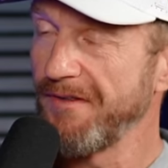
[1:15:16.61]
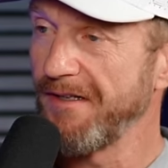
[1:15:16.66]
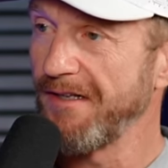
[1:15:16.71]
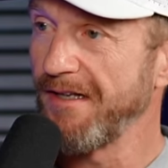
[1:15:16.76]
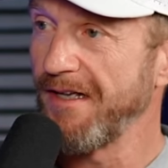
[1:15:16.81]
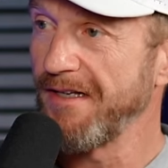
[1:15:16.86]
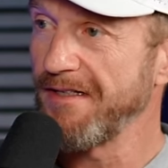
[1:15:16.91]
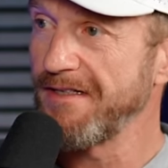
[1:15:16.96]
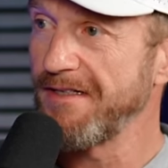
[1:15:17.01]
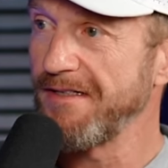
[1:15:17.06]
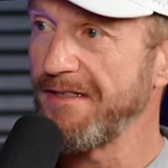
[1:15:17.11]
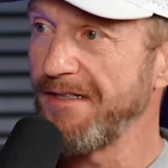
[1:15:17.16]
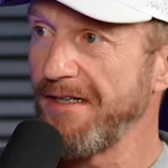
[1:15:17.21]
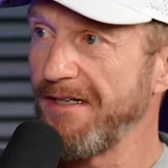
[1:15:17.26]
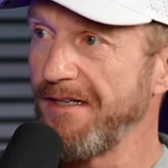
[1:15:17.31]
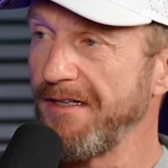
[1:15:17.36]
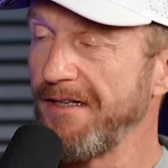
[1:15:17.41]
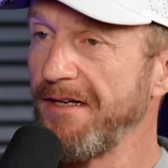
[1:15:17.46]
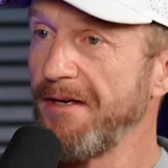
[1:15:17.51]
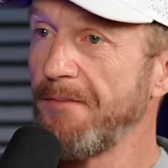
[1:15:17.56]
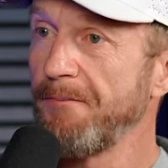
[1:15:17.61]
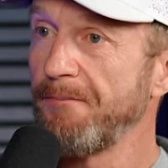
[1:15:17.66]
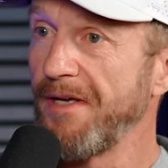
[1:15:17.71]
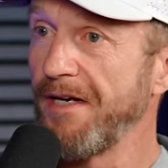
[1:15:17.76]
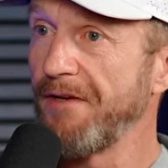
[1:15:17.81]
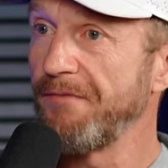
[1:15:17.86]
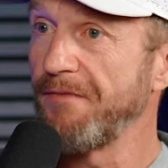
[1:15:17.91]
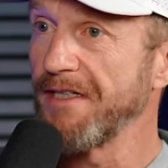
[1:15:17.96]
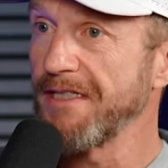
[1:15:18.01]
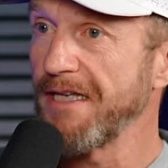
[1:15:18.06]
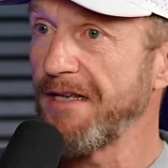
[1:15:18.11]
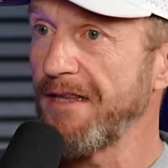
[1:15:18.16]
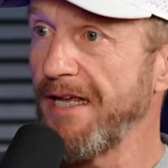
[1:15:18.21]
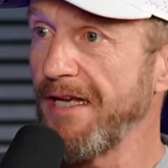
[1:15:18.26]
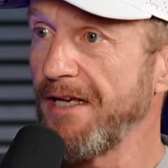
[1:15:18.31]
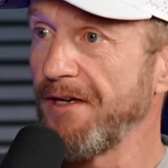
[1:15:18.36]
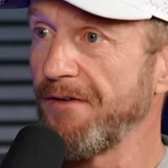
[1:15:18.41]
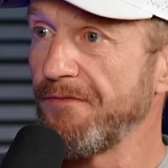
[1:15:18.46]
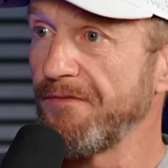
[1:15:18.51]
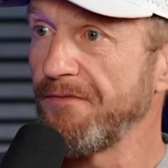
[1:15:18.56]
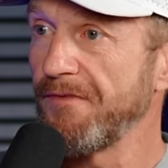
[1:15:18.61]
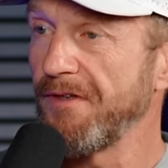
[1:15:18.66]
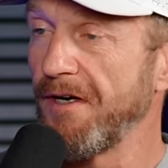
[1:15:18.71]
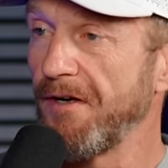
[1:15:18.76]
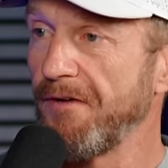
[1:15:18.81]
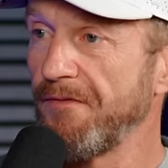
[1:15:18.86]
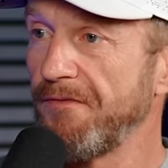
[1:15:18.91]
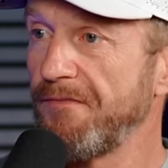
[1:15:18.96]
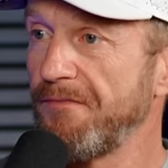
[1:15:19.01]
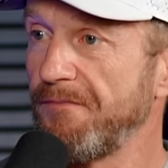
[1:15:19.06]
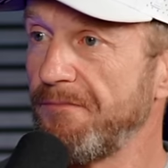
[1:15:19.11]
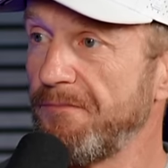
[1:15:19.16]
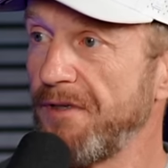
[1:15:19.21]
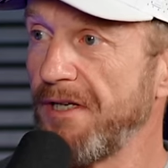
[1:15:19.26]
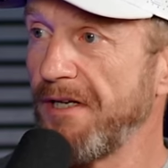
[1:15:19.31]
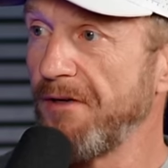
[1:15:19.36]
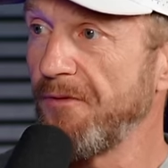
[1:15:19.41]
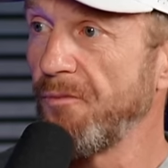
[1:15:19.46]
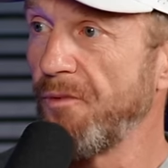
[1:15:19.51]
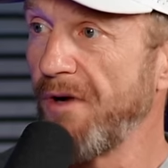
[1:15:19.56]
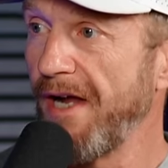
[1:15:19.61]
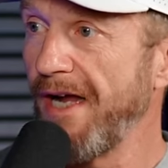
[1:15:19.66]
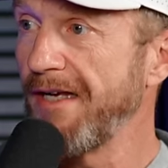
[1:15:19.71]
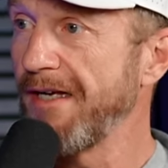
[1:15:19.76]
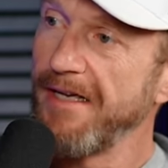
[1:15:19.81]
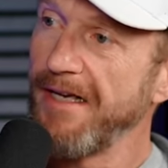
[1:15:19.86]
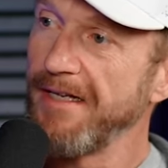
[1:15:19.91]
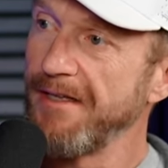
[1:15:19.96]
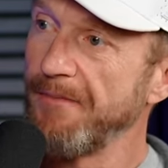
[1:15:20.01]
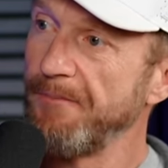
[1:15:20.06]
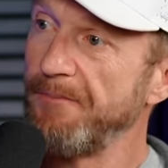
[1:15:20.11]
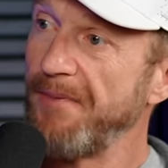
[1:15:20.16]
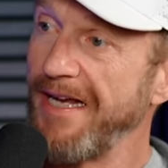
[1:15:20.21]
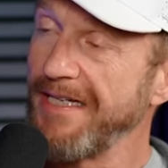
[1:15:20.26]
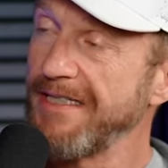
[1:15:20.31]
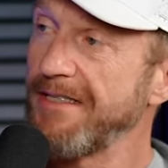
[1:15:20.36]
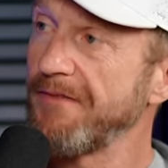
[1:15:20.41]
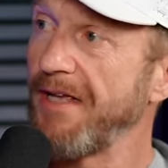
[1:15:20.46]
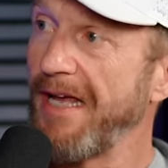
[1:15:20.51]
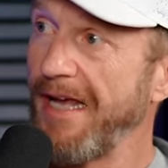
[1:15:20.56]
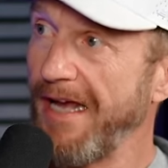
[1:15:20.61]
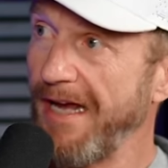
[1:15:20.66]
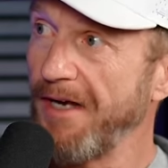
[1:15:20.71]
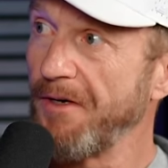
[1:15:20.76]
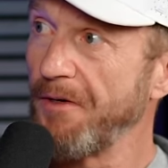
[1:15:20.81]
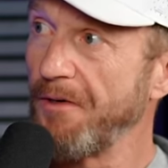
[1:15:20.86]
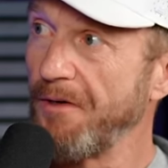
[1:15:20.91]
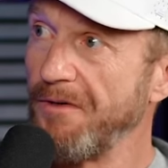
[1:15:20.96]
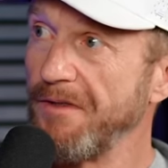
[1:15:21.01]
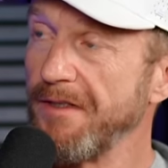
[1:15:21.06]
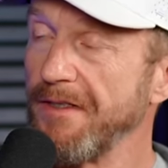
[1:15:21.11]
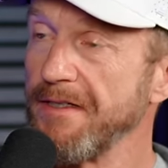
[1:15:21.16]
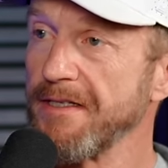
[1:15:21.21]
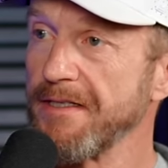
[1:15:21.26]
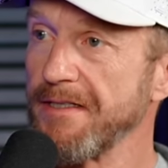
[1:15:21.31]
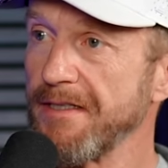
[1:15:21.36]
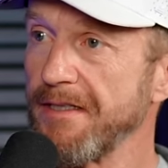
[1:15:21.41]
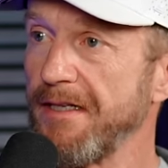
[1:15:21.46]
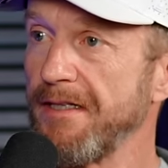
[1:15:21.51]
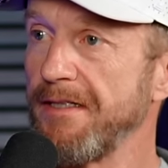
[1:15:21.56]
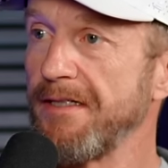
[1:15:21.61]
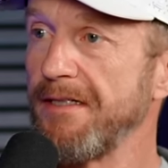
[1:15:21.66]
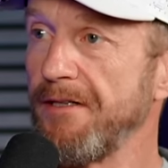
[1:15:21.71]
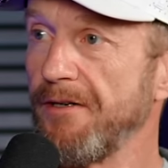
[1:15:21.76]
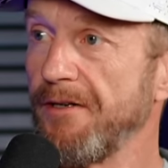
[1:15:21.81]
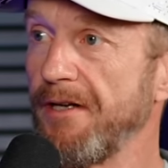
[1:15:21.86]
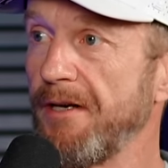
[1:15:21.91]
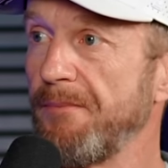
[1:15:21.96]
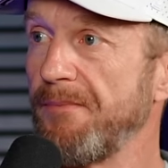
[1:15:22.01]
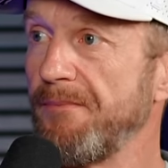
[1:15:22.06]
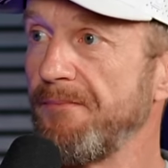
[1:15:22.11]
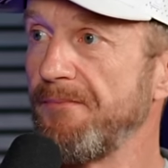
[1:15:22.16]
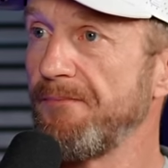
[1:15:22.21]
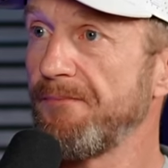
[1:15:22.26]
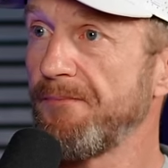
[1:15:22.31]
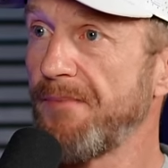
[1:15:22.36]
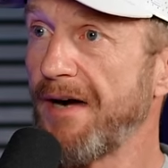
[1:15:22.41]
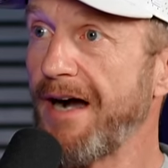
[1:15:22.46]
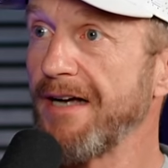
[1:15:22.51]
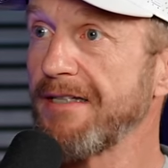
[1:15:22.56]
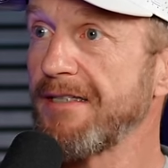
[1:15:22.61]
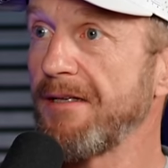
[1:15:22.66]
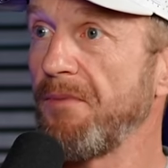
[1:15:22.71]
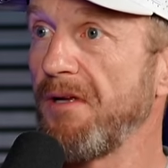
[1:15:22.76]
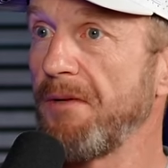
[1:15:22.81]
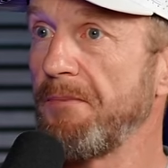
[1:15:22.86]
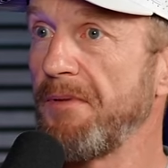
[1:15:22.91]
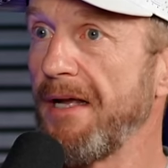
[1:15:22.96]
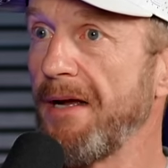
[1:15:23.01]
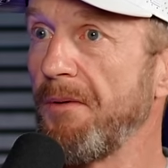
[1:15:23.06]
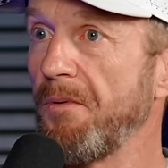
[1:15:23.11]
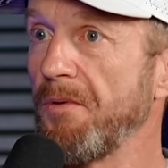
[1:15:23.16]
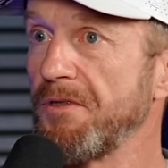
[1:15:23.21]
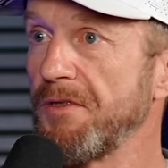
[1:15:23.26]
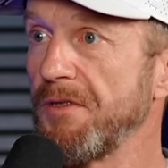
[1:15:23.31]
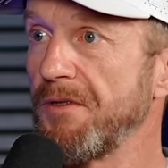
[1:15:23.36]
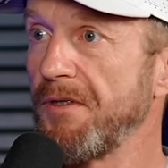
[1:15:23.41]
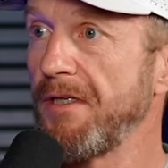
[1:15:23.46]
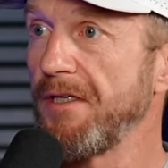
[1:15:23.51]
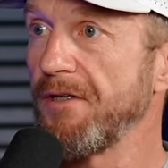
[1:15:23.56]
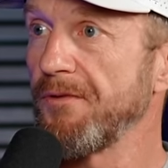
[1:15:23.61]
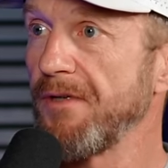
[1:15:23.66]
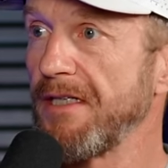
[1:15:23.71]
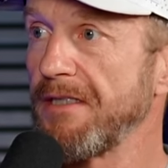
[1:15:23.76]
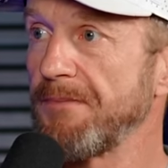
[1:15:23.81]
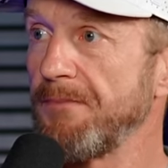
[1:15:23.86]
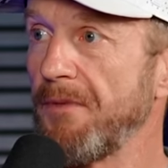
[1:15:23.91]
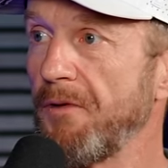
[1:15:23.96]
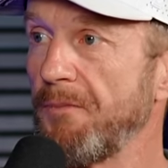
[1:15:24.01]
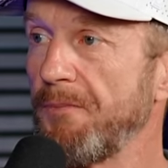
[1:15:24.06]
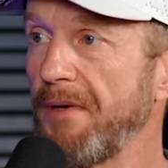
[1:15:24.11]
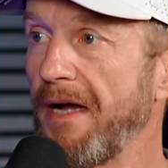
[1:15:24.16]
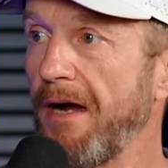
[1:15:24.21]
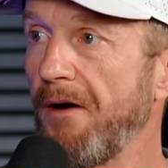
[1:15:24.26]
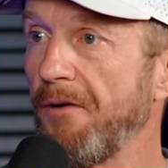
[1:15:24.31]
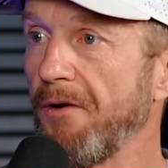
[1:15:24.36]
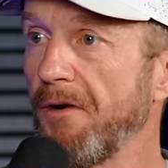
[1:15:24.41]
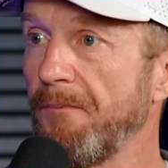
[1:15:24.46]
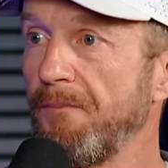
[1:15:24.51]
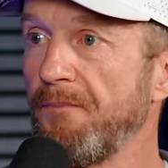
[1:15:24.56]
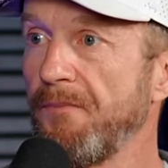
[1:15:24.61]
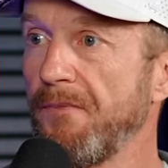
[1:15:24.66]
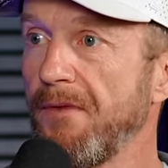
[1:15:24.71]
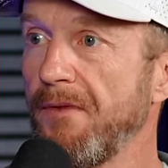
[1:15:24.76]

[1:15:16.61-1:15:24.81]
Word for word: That's the benefits I think of of putting weight at the base of the handle is that you're going to possibly be able to increase both power